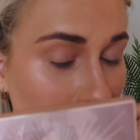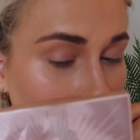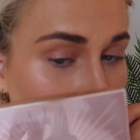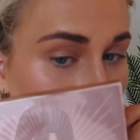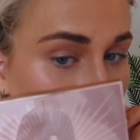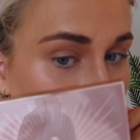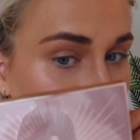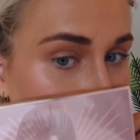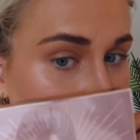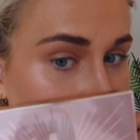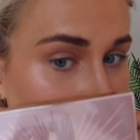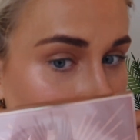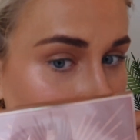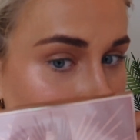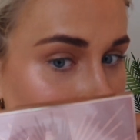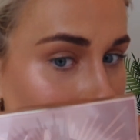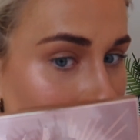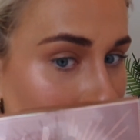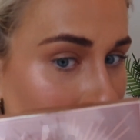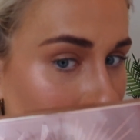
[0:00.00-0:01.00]
I wish I could
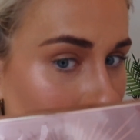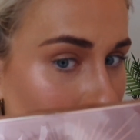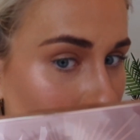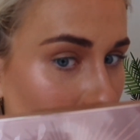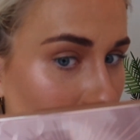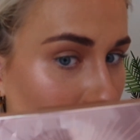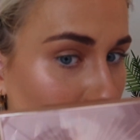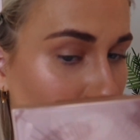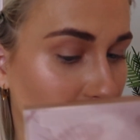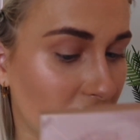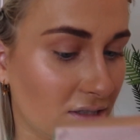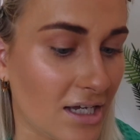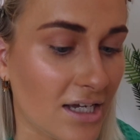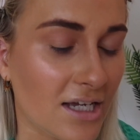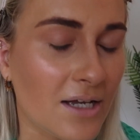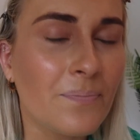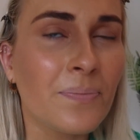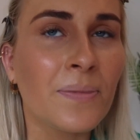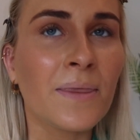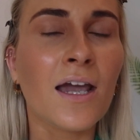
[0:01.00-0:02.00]
explain what it looks
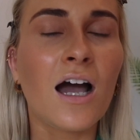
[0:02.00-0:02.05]
like.